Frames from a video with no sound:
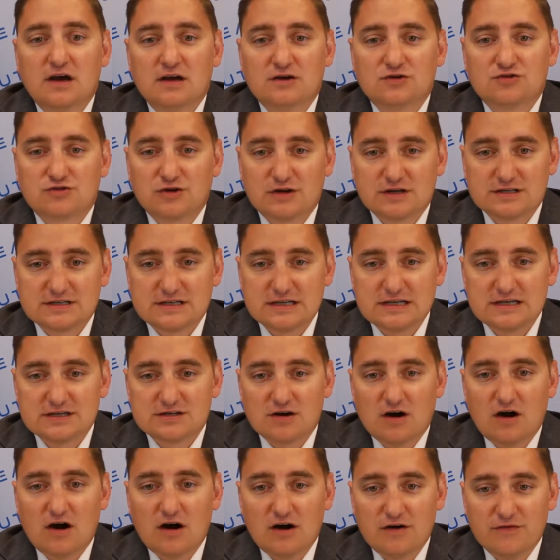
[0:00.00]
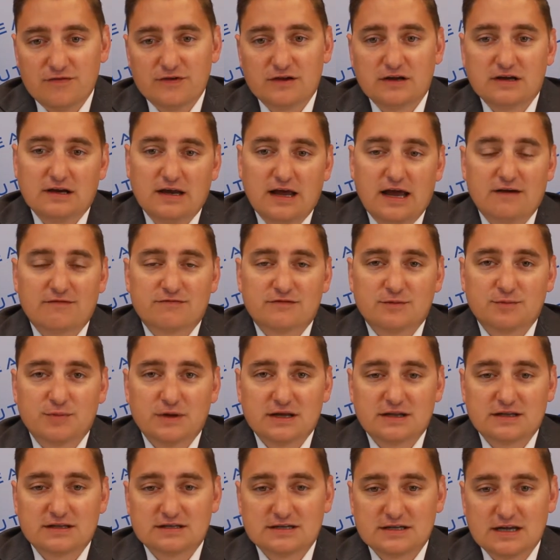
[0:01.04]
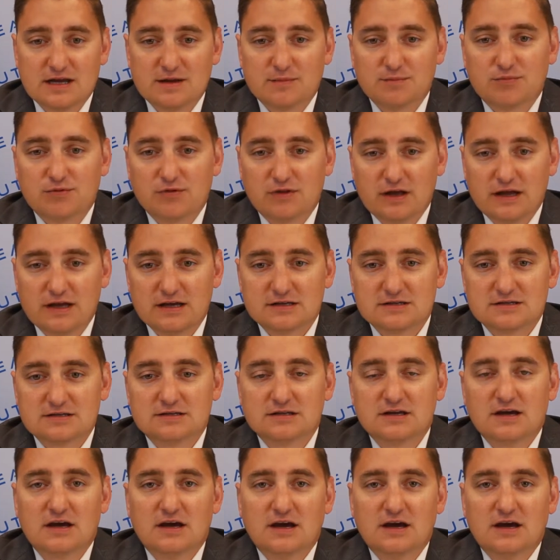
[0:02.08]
trustees often have to be in the same place